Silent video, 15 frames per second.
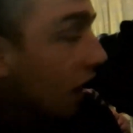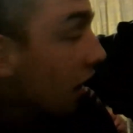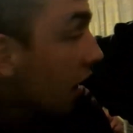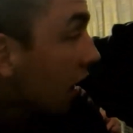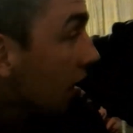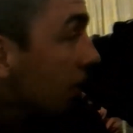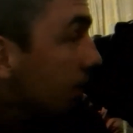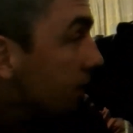
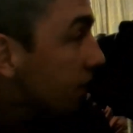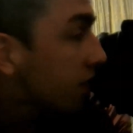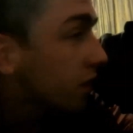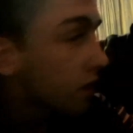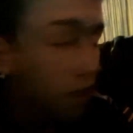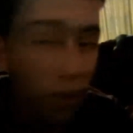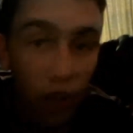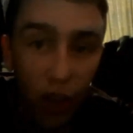
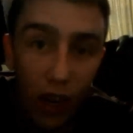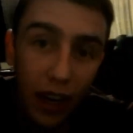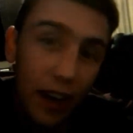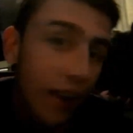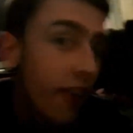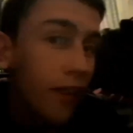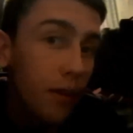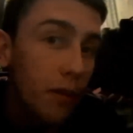Just chilling
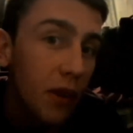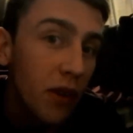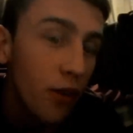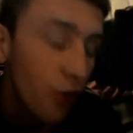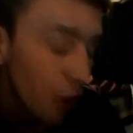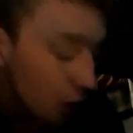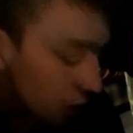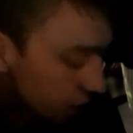next to my
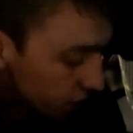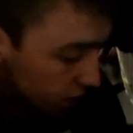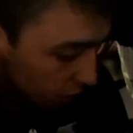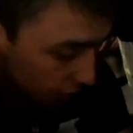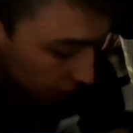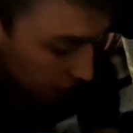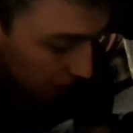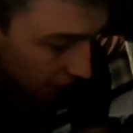socks. Don't
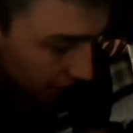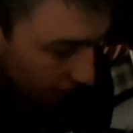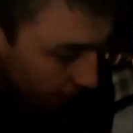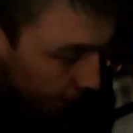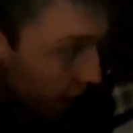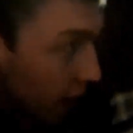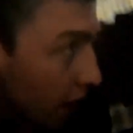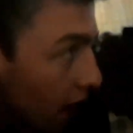worry about
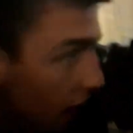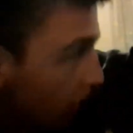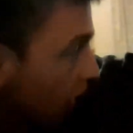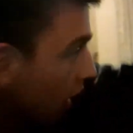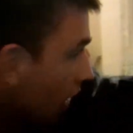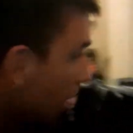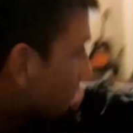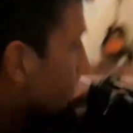
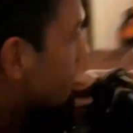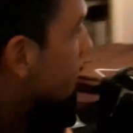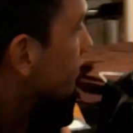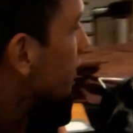that.